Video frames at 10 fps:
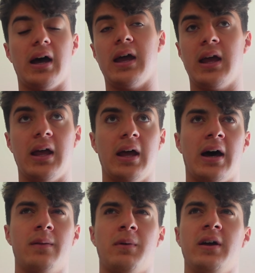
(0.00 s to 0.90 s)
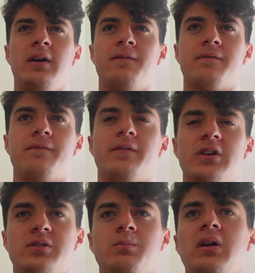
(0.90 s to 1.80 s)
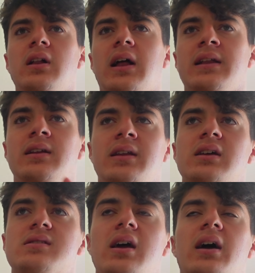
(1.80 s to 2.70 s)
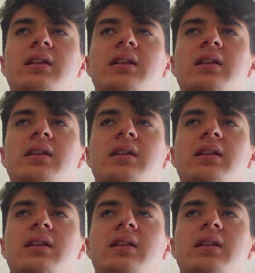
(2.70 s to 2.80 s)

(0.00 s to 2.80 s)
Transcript: Uh, and my first meal at the next day,